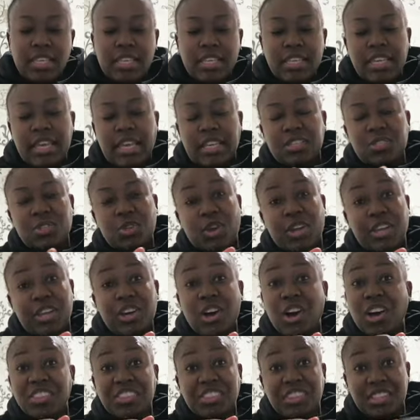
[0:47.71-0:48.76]
yeah, so I
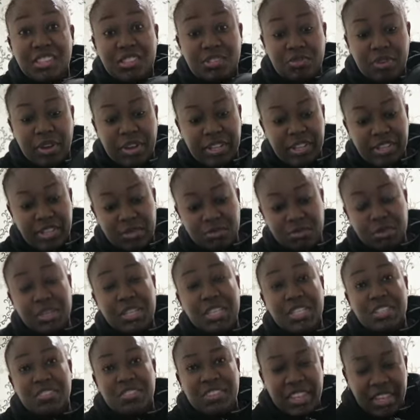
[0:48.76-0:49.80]
got this violin
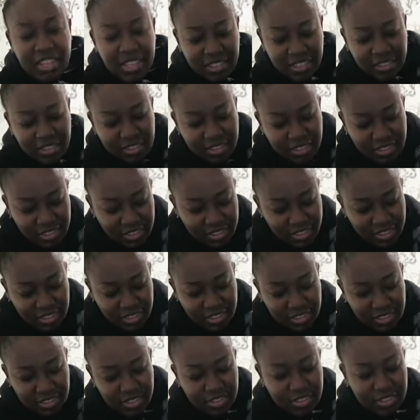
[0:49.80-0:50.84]
because of
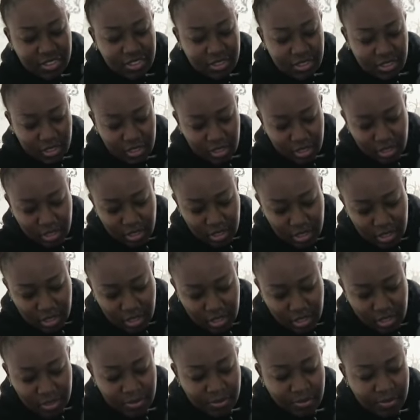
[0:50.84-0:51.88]
that.
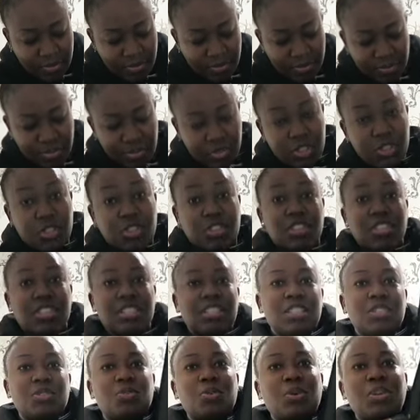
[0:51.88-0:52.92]
So this
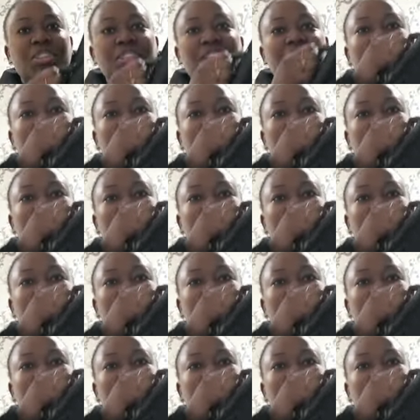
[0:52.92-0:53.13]
is what the